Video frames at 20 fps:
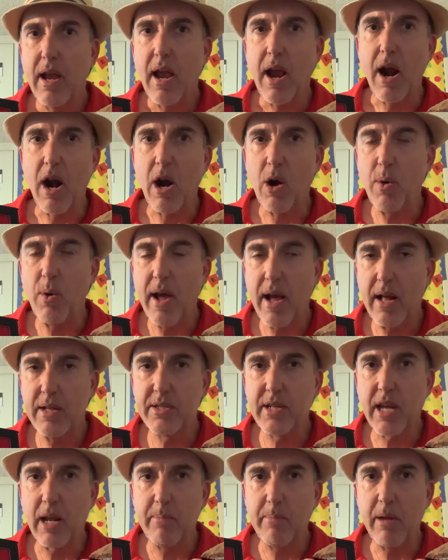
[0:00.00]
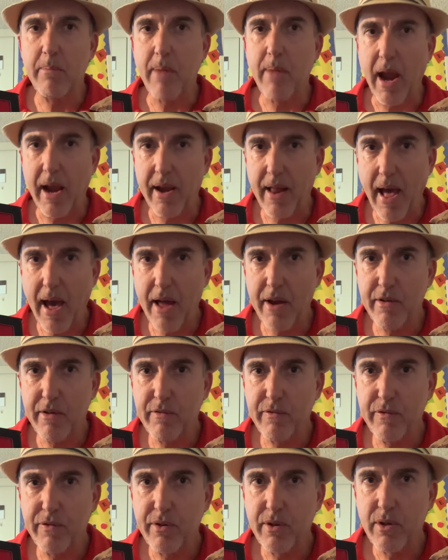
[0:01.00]
arrowheads can be made out
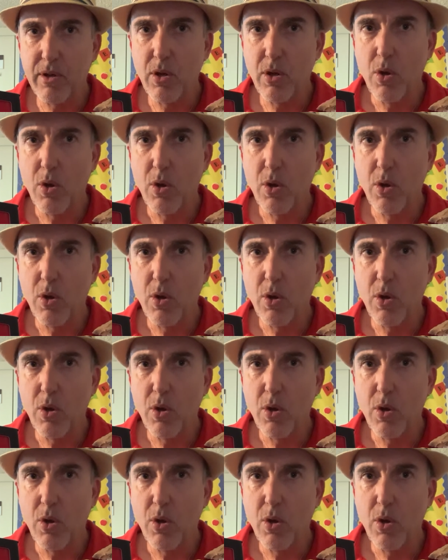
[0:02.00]
of,